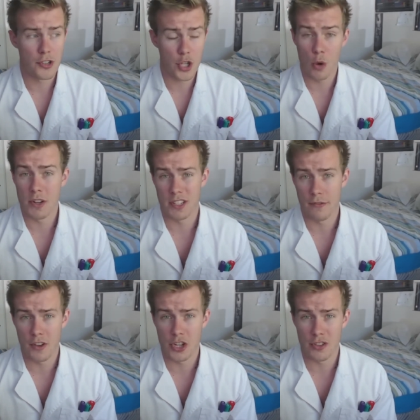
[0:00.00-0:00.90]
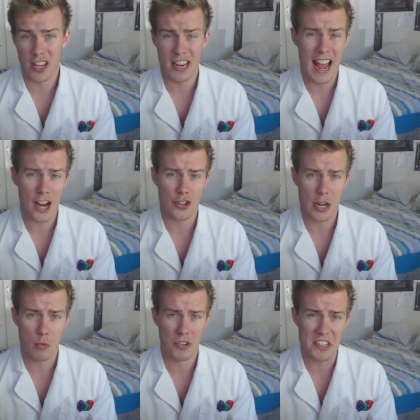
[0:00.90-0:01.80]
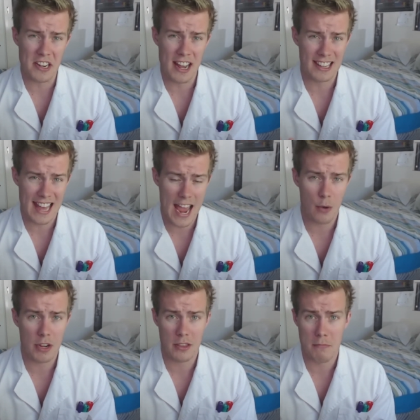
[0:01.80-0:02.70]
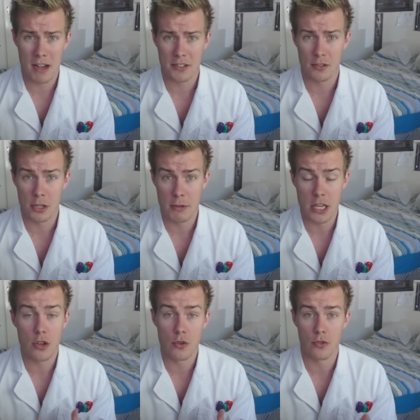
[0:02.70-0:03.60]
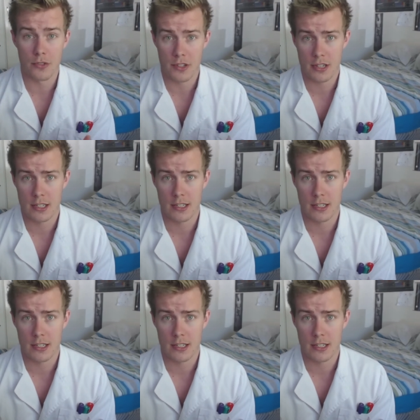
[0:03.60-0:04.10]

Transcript: so insufficient that it actually wasn't allowing the muscle to be used.